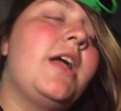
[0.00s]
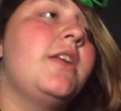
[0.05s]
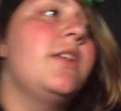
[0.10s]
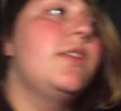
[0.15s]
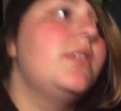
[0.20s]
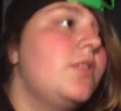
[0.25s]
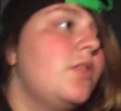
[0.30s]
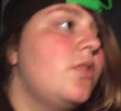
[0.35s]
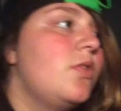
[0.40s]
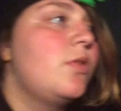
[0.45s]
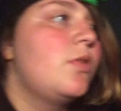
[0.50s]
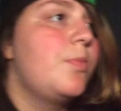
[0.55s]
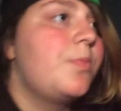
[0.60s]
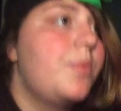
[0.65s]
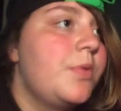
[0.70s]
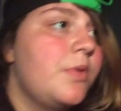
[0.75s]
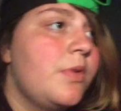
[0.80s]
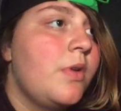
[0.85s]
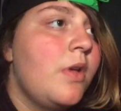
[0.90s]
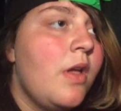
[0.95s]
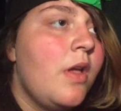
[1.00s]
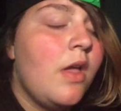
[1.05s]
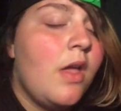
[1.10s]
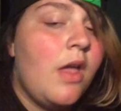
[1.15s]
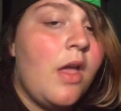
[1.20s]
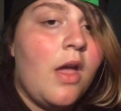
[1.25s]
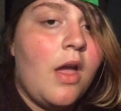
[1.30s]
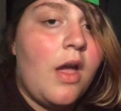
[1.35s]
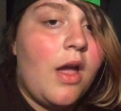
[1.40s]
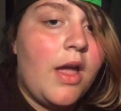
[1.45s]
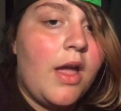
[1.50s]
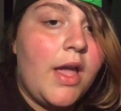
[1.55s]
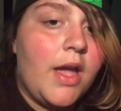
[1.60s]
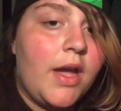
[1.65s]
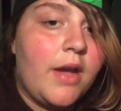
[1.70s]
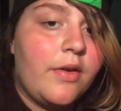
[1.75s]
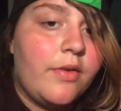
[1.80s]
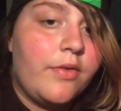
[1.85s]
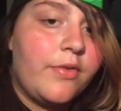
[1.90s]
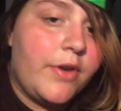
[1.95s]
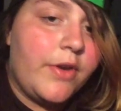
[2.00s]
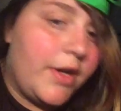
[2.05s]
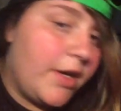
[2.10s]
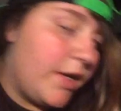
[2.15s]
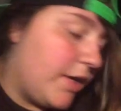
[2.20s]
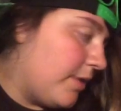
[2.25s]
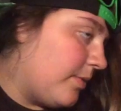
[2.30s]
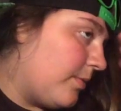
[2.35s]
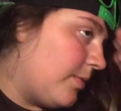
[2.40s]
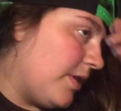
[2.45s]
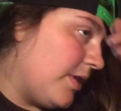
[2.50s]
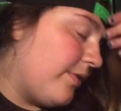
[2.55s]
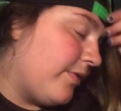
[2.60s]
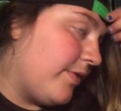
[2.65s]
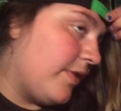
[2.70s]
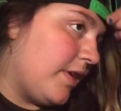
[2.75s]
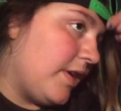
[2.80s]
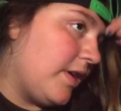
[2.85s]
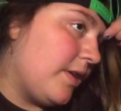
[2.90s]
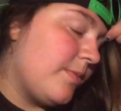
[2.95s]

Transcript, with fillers: I just hope I have uh, Wi-Fi.